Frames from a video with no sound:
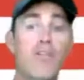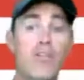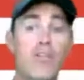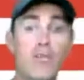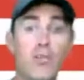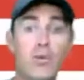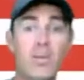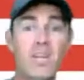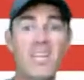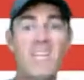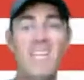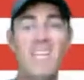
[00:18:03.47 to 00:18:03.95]

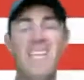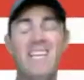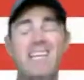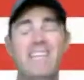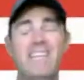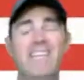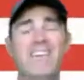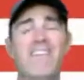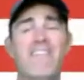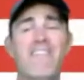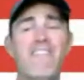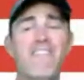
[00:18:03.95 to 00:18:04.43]
3,
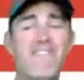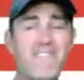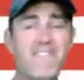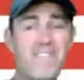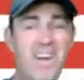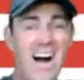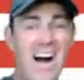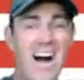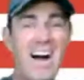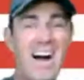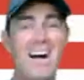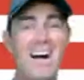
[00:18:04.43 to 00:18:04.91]

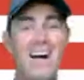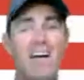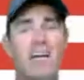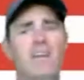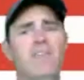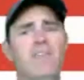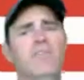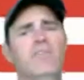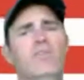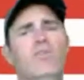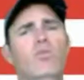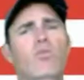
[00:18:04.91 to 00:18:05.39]
5,
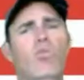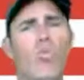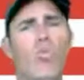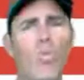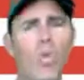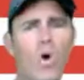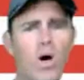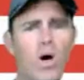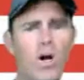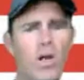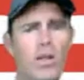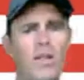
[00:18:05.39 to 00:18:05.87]

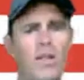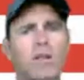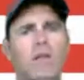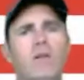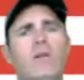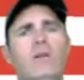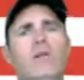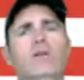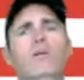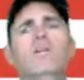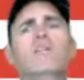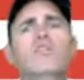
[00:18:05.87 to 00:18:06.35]
1,
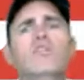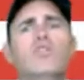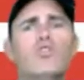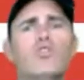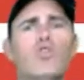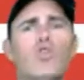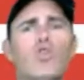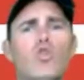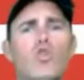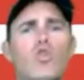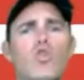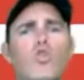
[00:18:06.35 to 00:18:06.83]

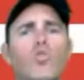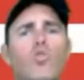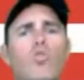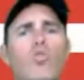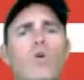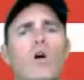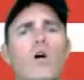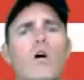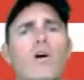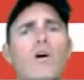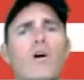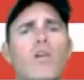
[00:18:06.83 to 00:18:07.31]
2,
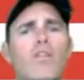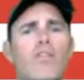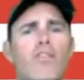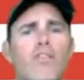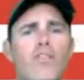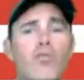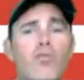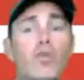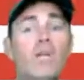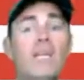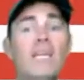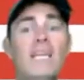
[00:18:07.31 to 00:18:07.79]

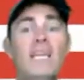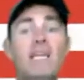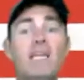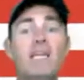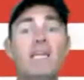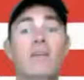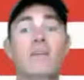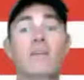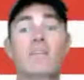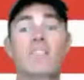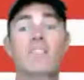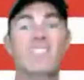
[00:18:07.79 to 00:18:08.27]
3,
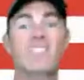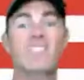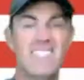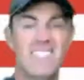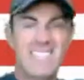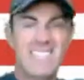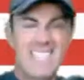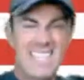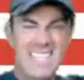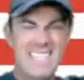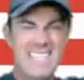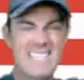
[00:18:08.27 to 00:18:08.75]

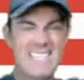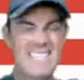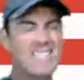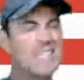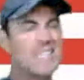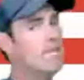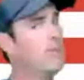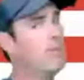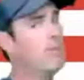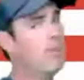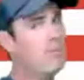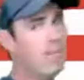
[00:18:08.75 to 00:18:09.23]
6.
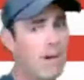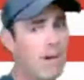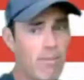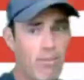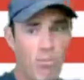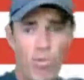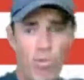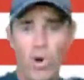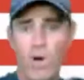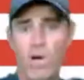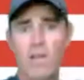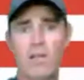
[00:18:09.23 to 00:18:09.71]
Keep them up.
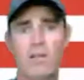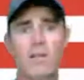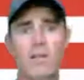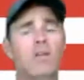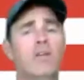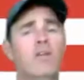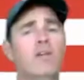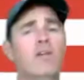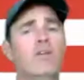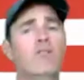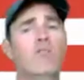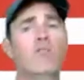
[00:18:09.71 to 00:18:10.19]
1,
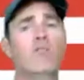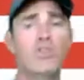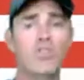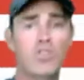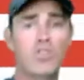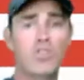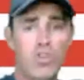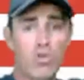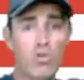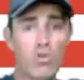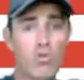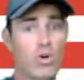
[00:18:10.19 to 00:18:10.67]

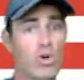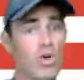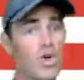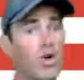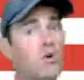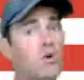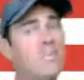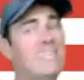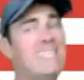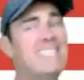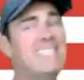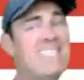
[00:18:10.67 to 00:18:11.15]
2. We're
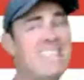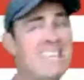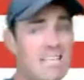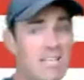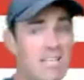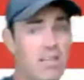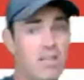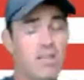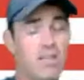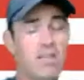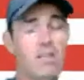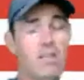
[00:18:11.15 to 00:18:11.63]
going to
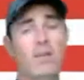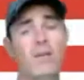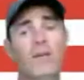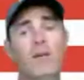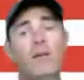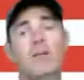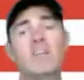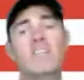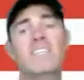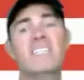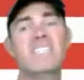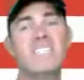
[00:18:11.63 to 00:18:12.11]
10,
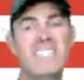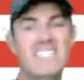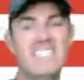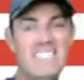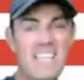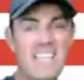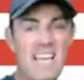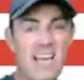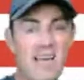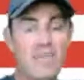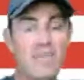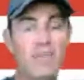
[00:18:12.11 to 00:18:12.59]

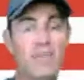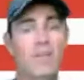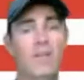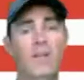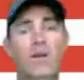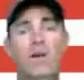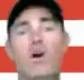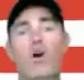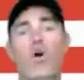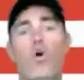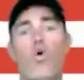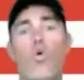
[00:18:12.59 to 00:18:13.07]
7,
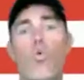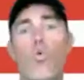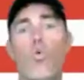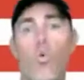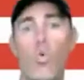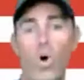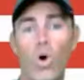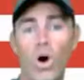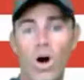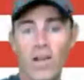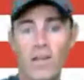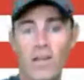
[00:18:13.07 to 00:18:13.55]

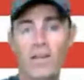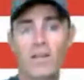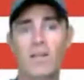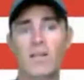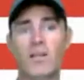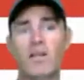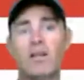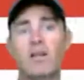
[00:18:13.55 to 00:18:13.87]
1,